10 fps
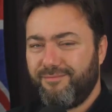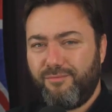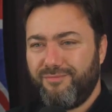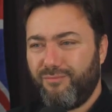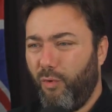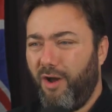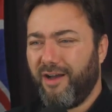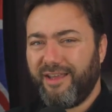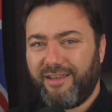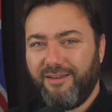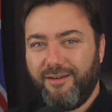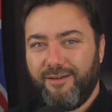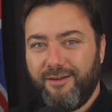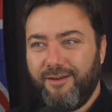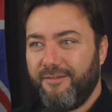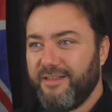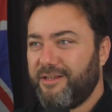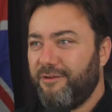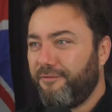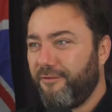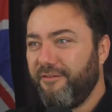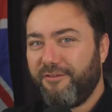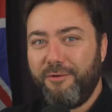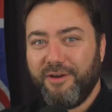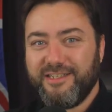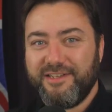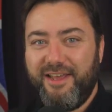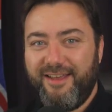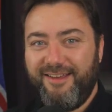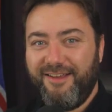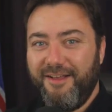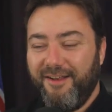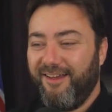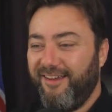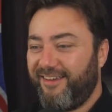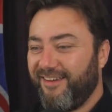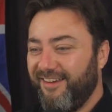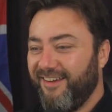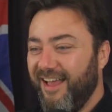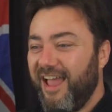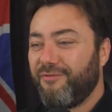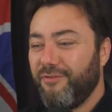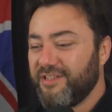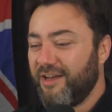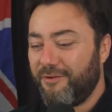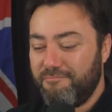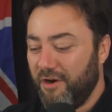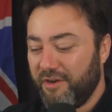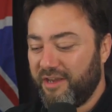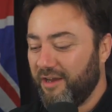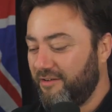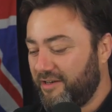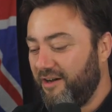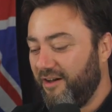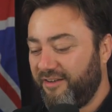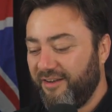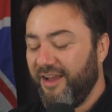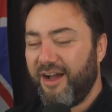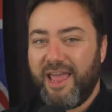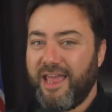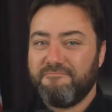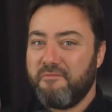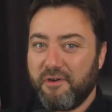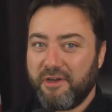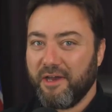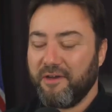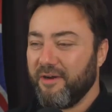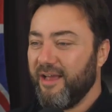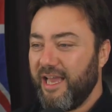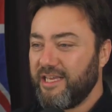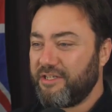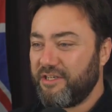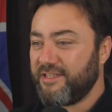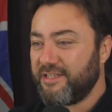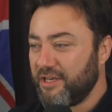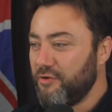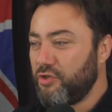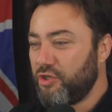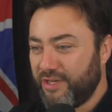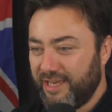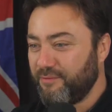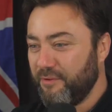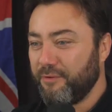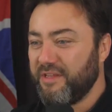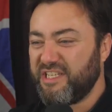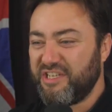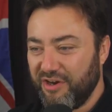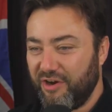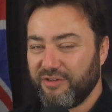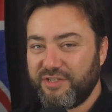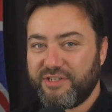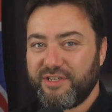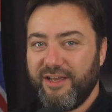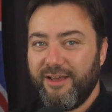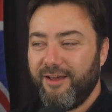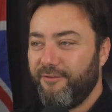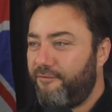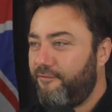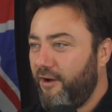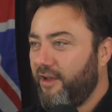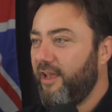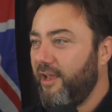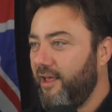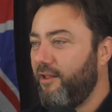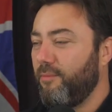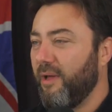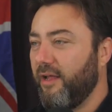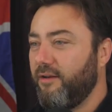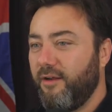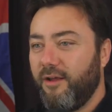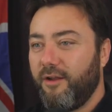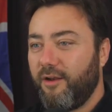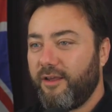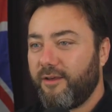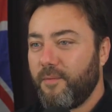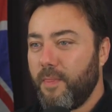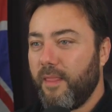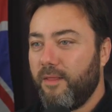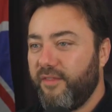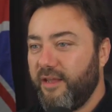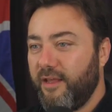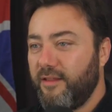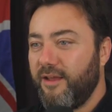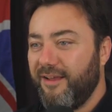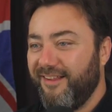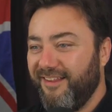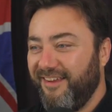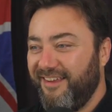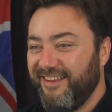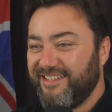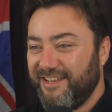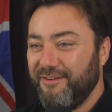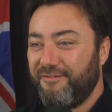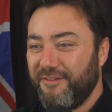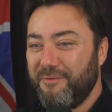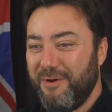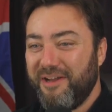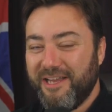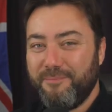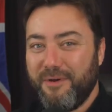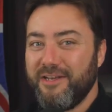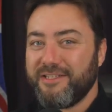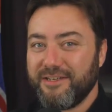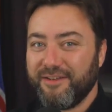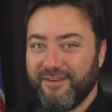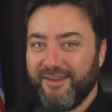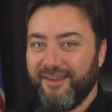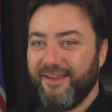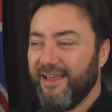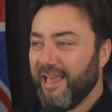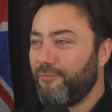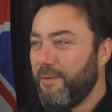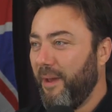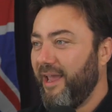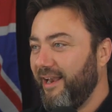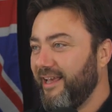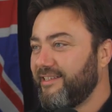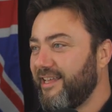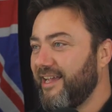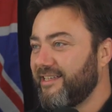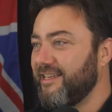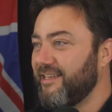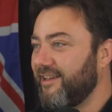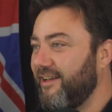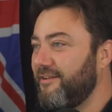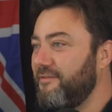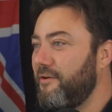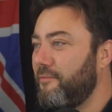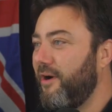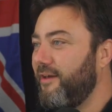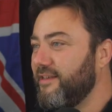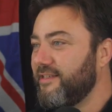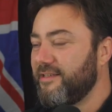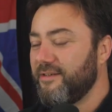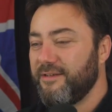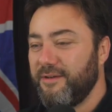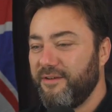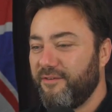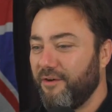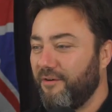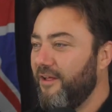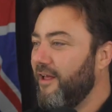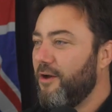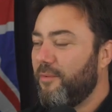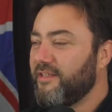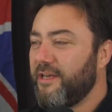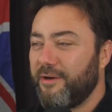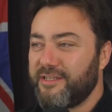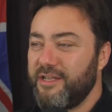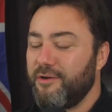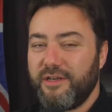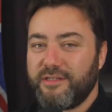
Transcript: Why? That's good for everyone, isn't it? Like, everyone's like, oh, Monaco, God, I hate Monaco. It's just so shit with all these yachts. Fucking hell, man. Like, it's good for the working person if we pay less taxes. I don't know why this is so difficult, but I tell you what, it's not